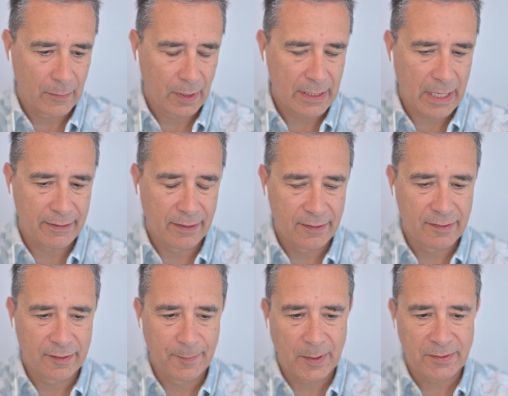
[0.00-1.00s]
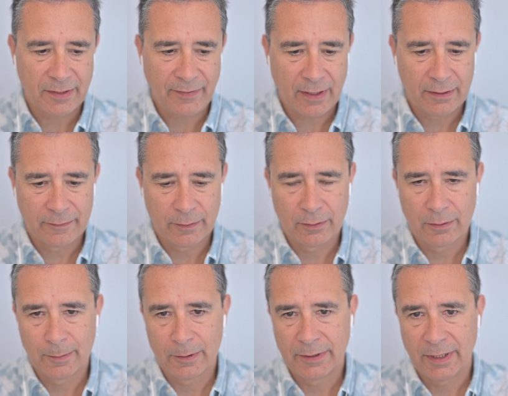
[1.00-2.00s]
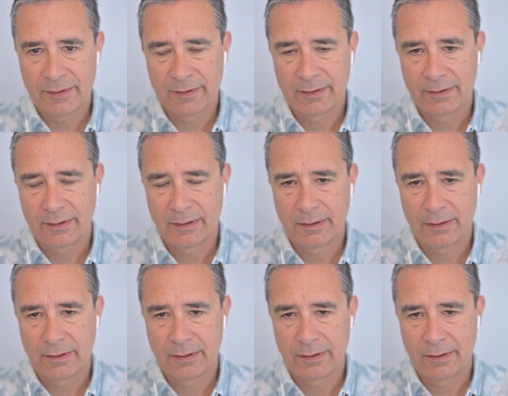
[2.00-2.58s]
yeah, I think this experience I've had of adorableness